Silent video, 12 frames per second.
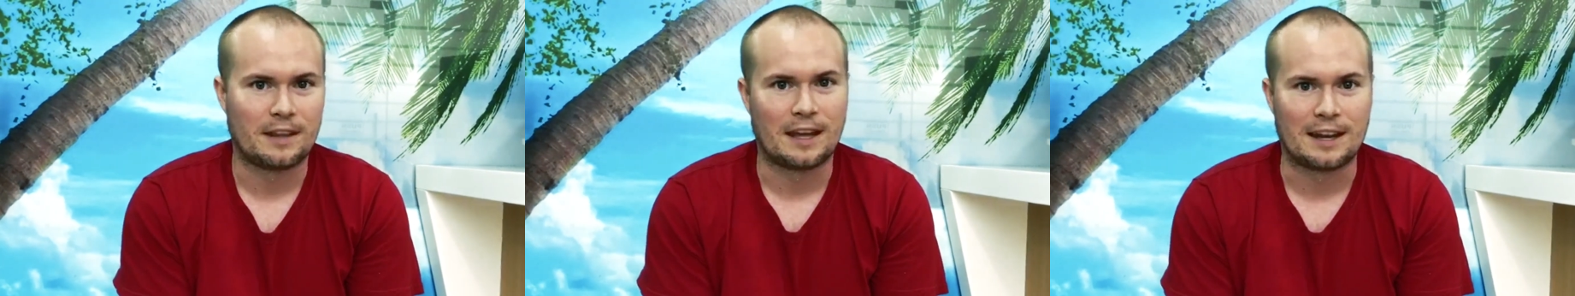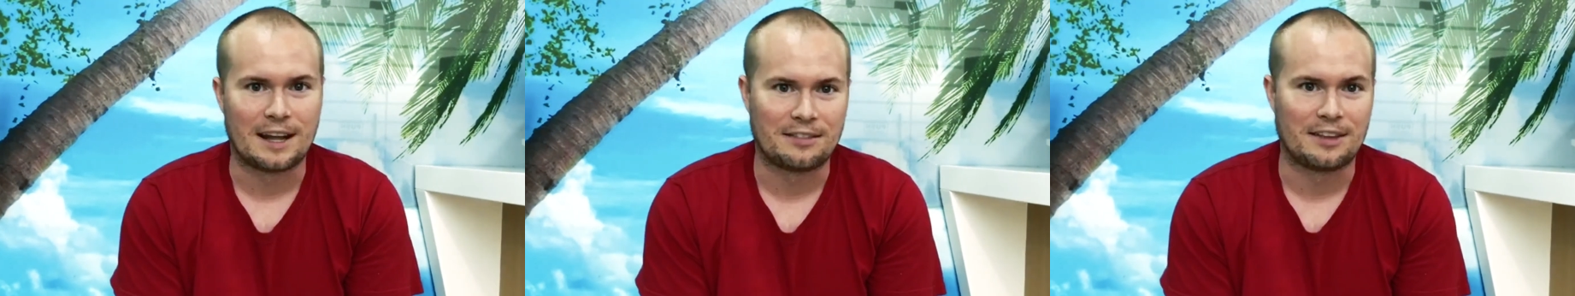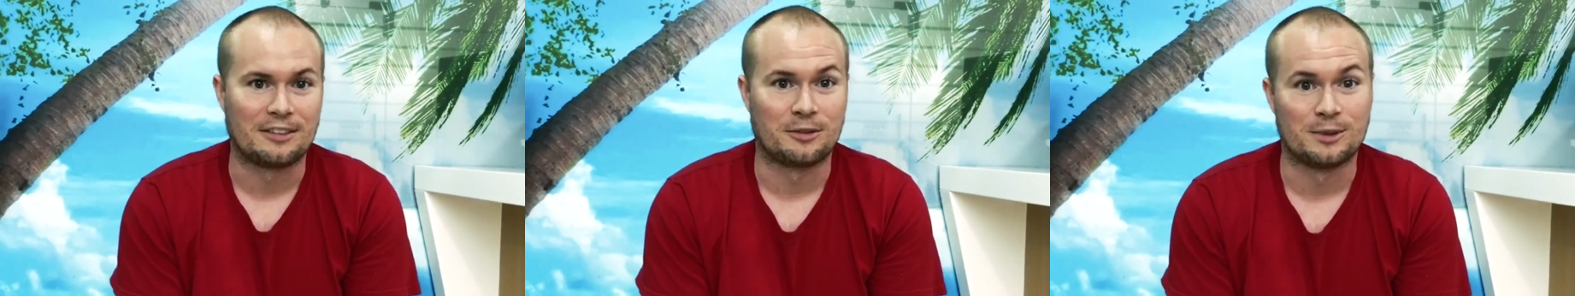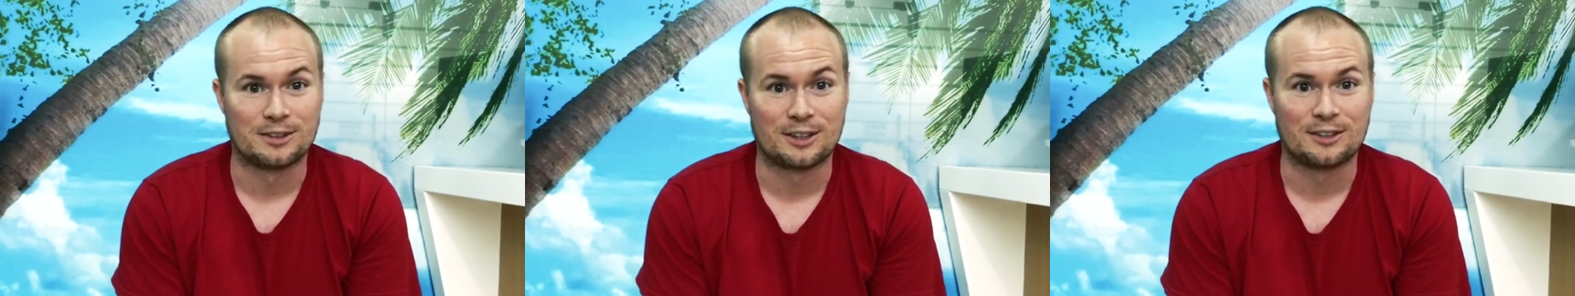And I think the
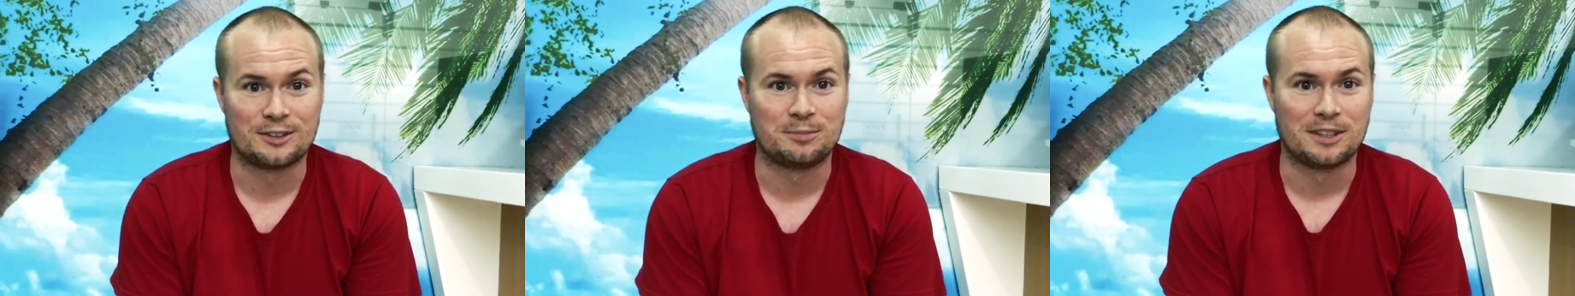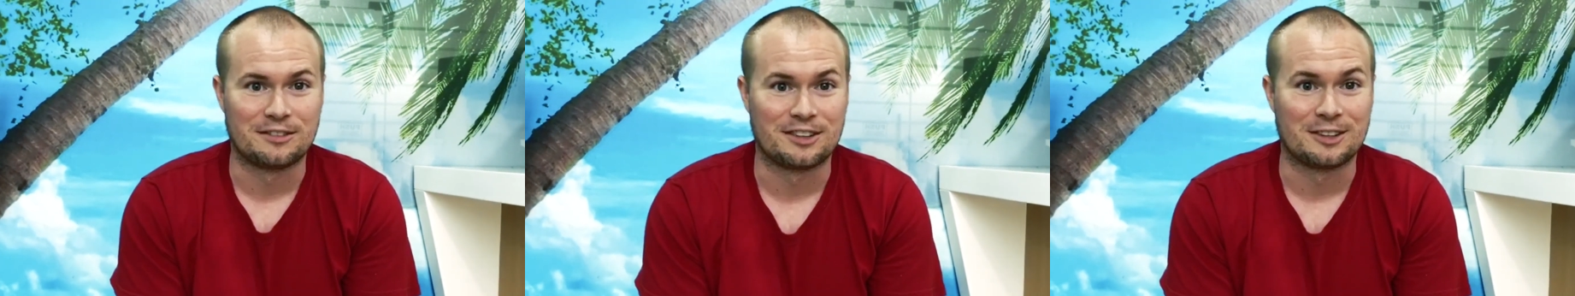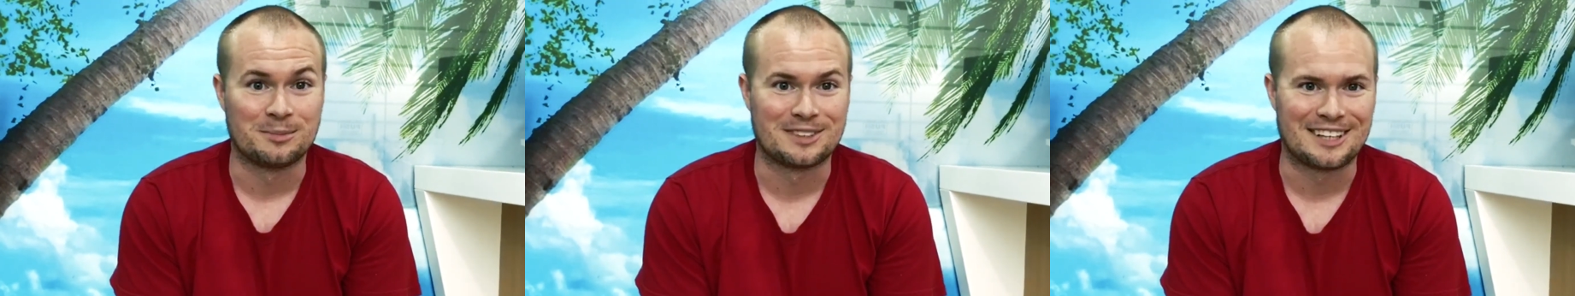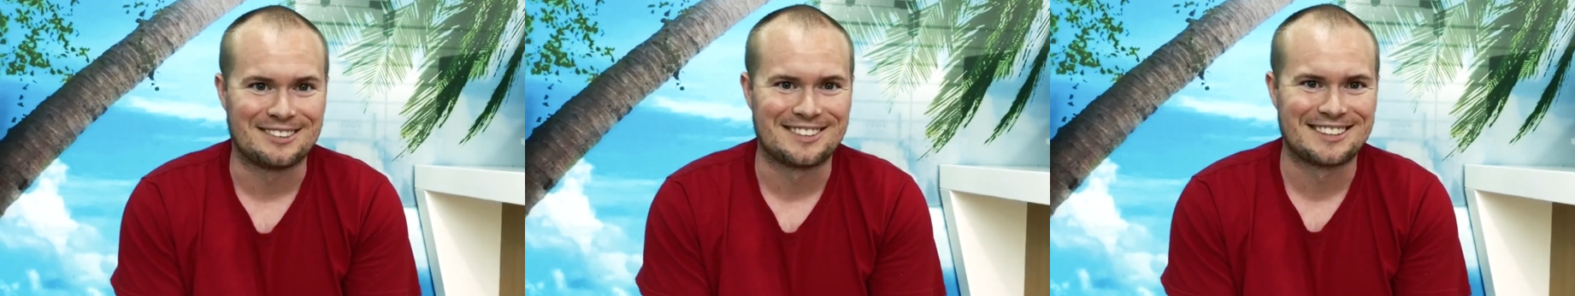results speak for
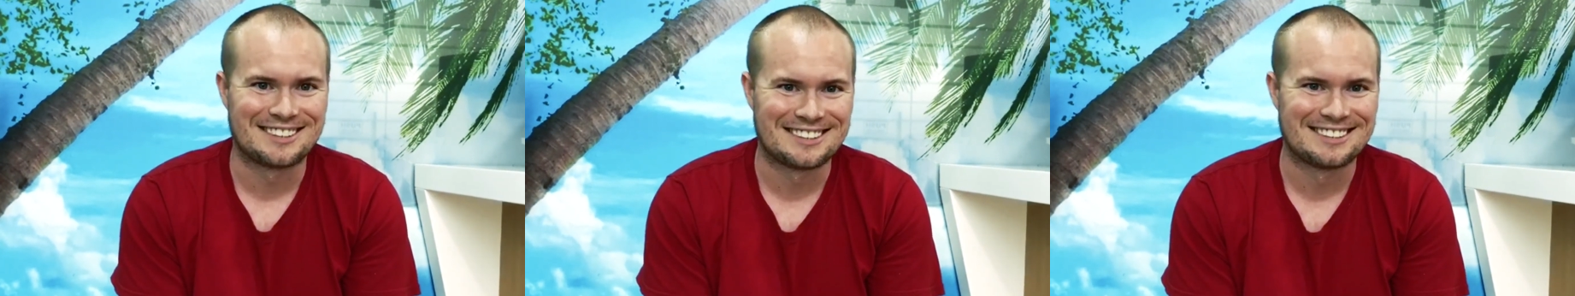themselves.